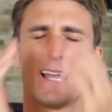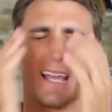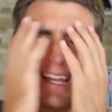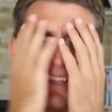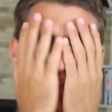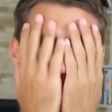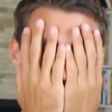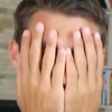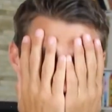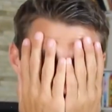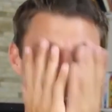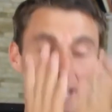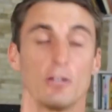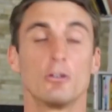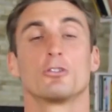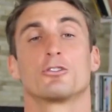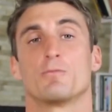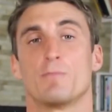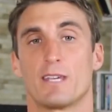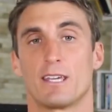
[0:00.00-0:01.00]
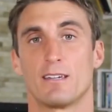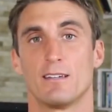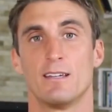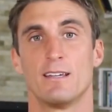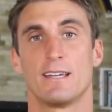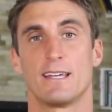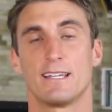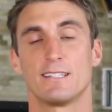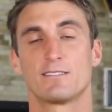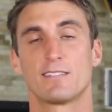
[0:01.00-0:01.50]
And this kills me.
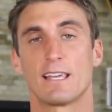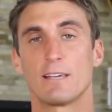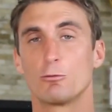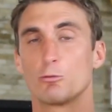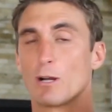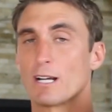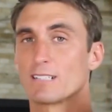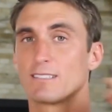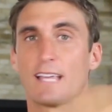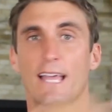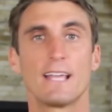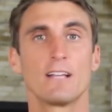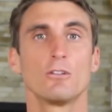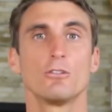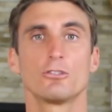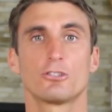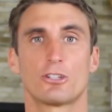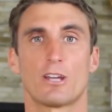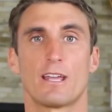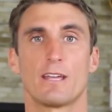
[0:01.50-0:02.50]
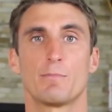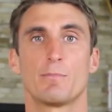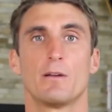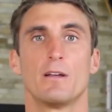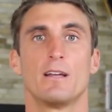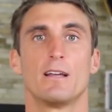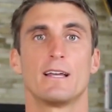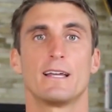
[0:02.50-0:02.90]
It's a rectangle shape.